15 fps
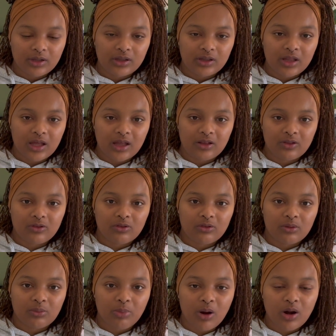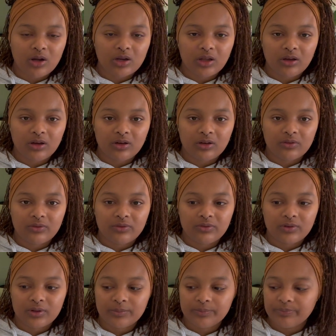this part of
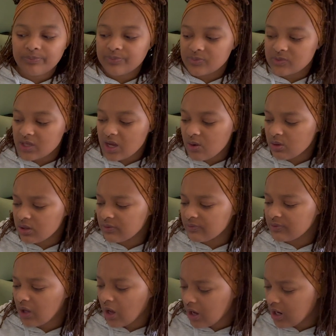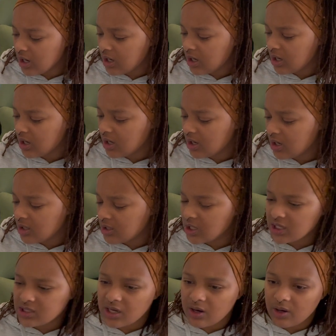Tower of Dawn,
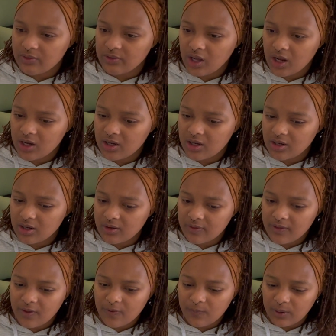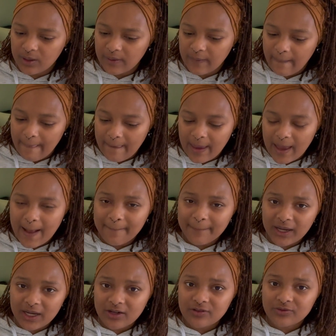not Tower of Dawn, the other one,
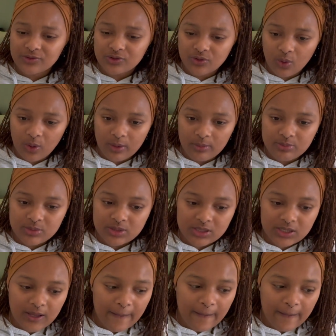Empire of Storms.